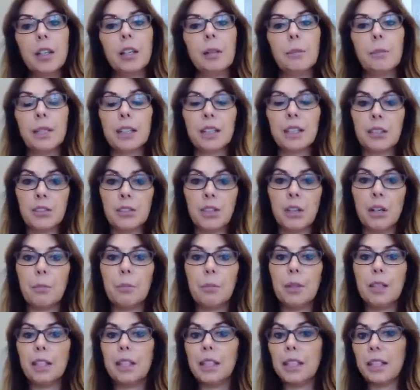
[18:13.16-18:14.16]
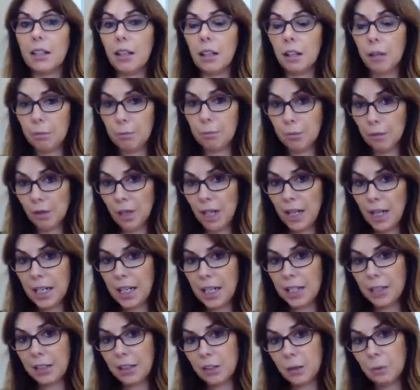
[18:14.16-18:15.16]
Because our
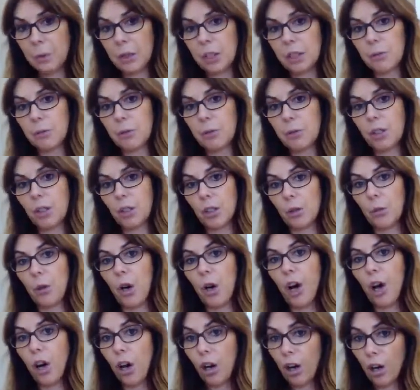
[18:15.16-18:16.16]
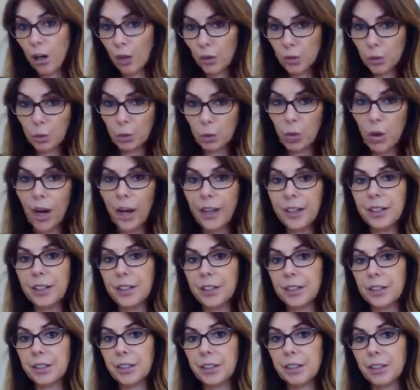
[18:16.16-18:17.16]
brain has become so
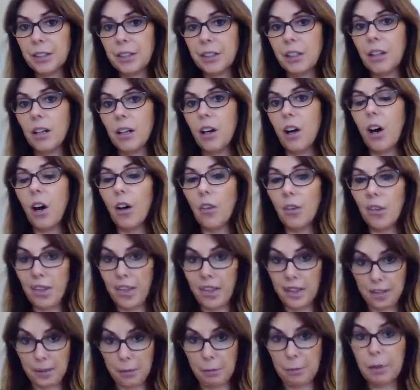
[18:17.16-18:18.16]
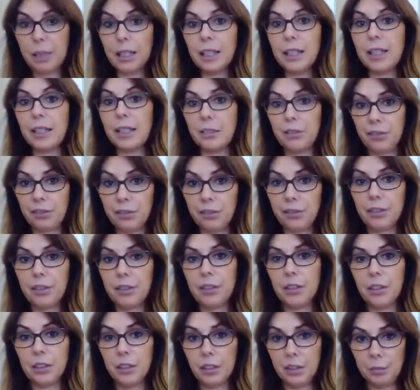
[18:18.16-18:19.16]
hardwired on this belief,
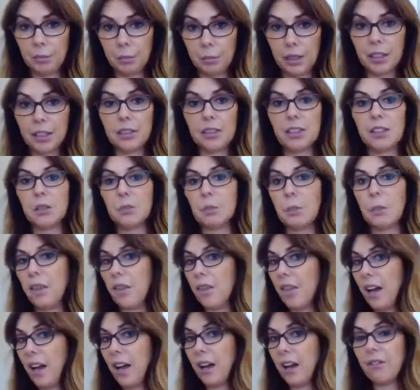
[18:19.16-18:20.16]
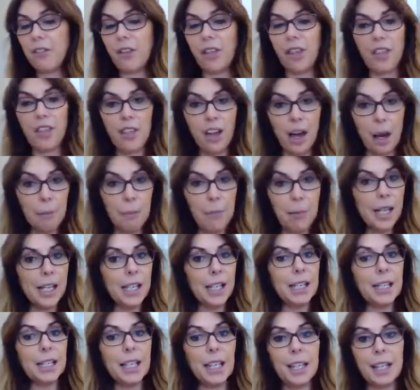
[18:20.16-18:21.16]
because it's been there for that
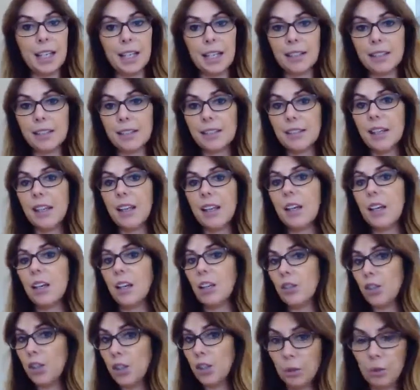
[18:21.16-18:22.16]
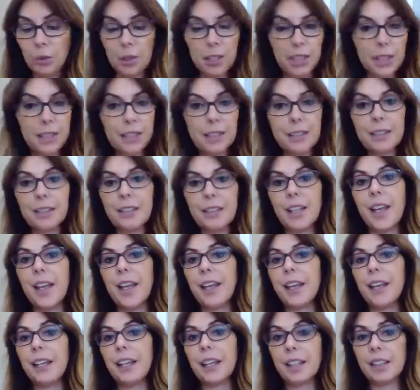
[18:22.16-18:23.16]
many years doing its
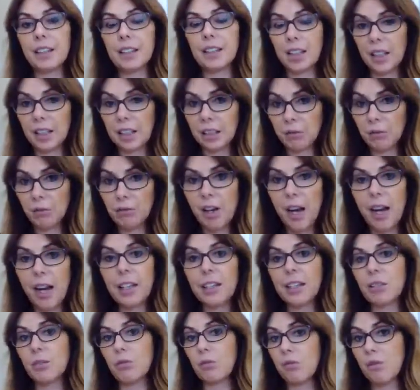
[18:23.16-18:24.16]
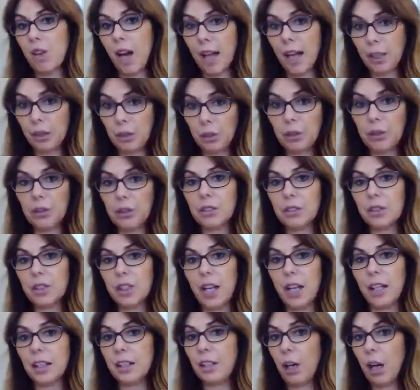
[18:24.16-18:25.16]
thing. It's like it's a record,
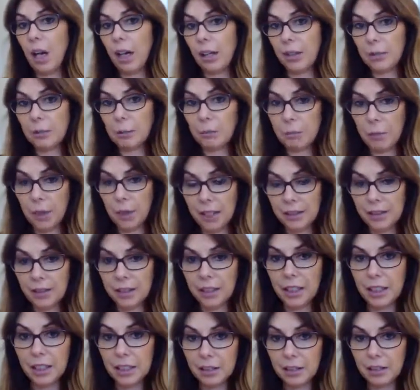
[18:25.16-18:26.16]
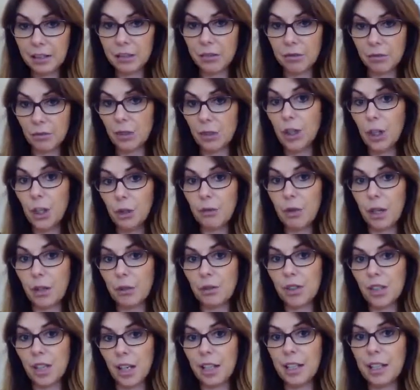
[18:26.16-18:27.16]
and basically it's
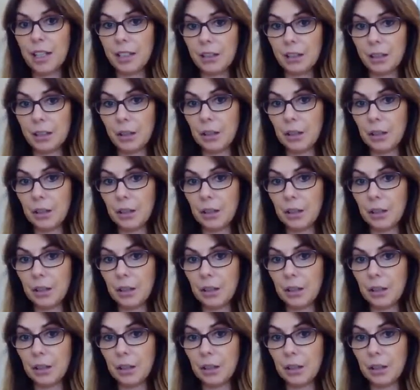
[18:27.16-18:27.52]
neuroscience.